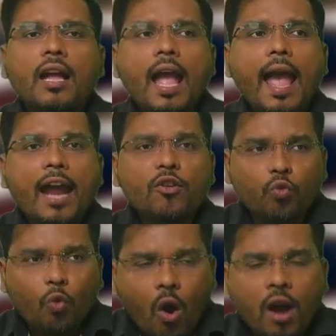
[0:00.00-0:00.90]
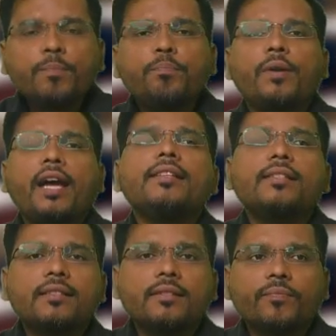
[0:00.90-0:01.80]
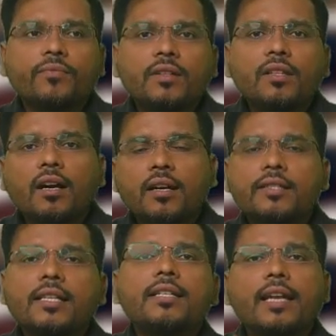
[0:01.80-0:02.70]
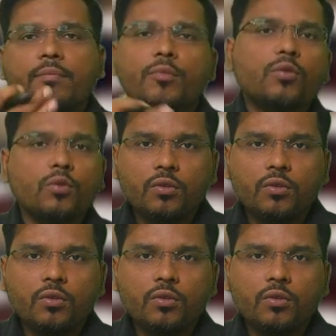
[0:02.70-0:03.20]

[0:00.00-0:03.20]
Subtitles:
at what price the asset can be sold?